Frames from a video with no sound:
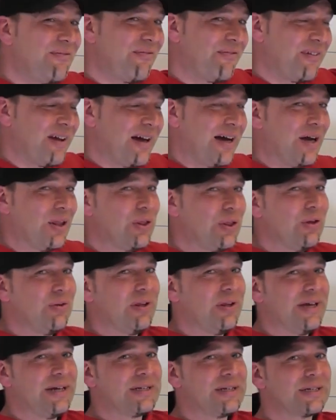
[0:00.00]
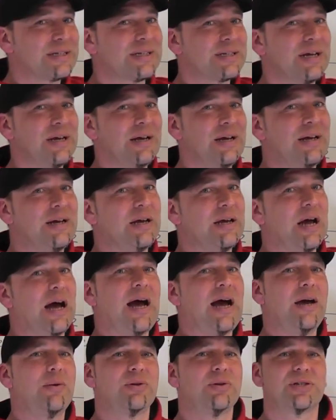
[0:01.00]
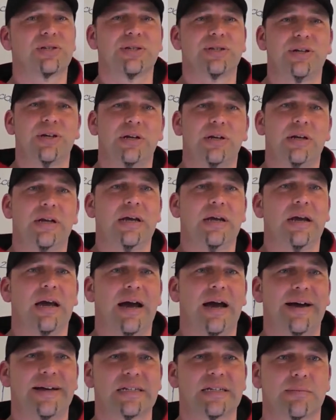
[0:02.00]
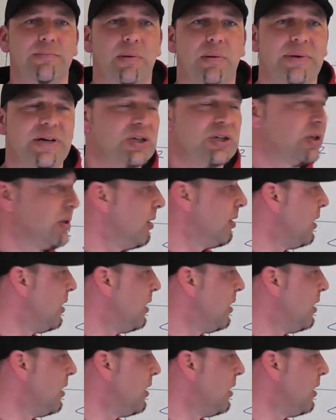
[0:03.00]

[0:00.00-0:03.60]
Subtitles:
fly through this, I would certainly ask permission.